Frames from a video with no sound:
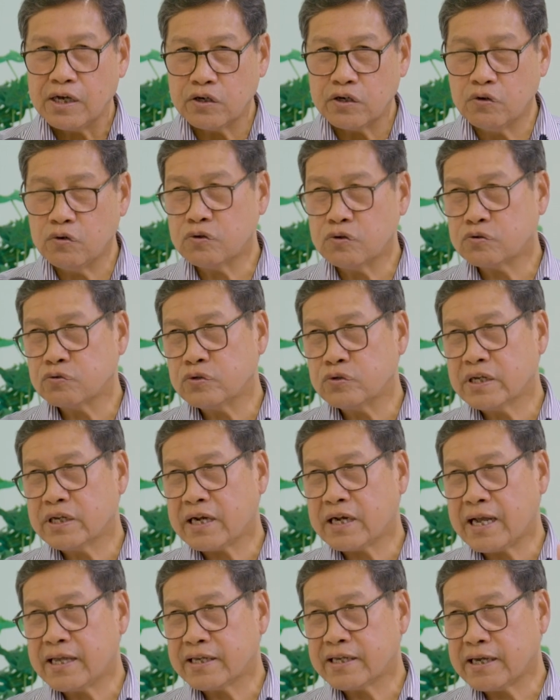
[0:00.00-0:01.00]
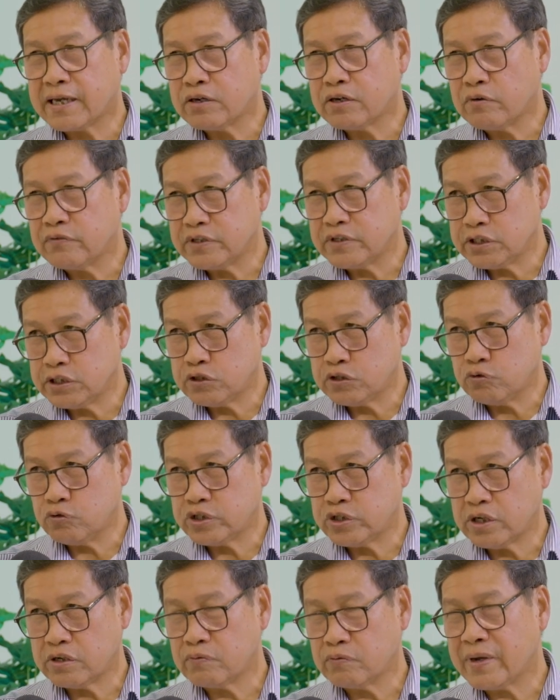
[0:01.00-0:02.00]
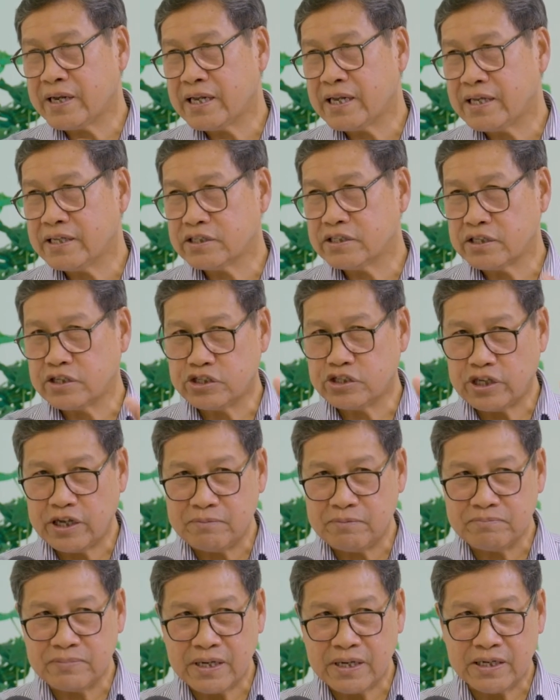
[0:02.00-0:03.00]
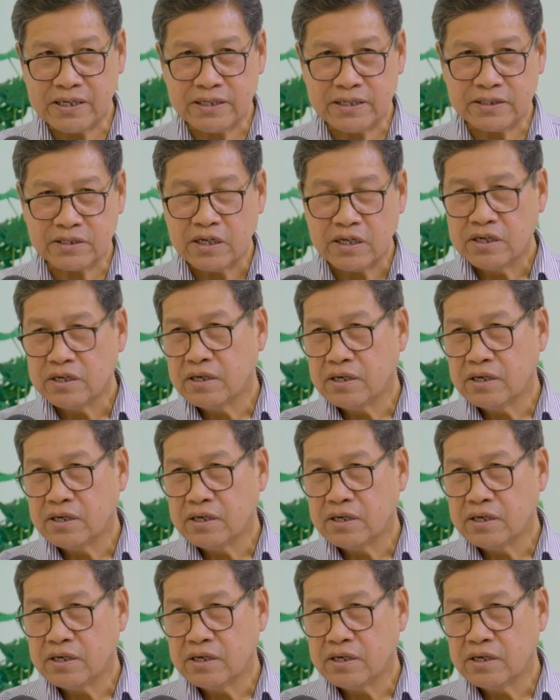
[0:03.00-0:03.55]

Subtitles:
Go to the right kind of institution, whether it's the chambers.